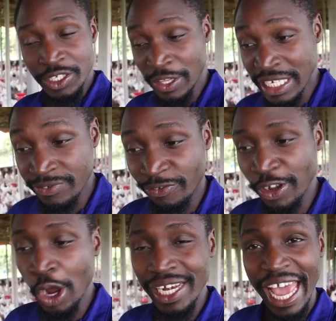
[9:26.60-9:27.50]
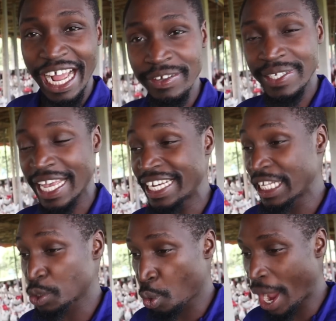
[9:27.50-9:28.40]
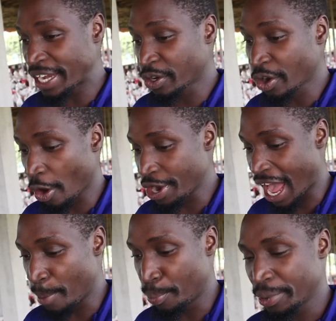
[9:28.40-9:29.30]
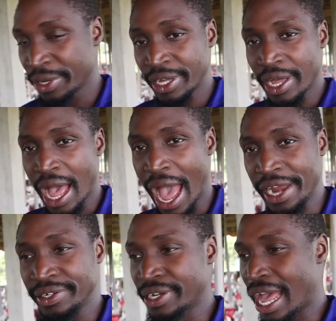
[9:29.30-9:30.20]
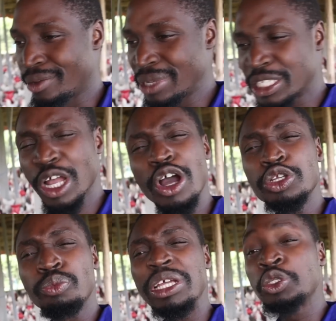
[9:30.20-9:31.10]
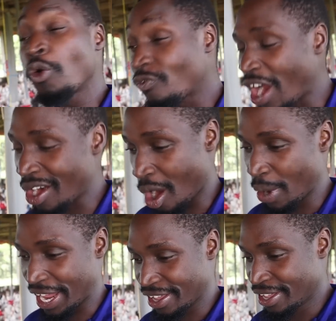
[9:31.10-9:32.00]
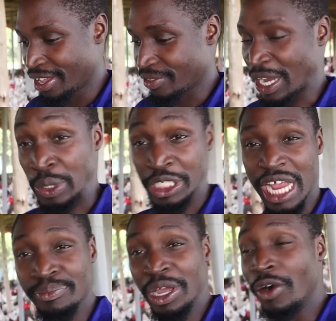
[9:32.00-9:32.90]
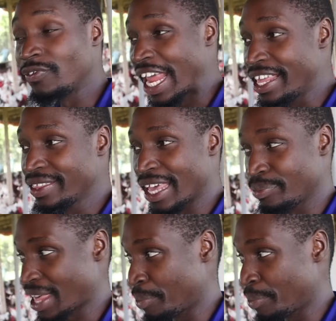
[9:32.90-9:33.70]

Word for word: So this flock, like I've said, is quite grown up, and uh, it's not going to be too far away that we shall be off-laying them.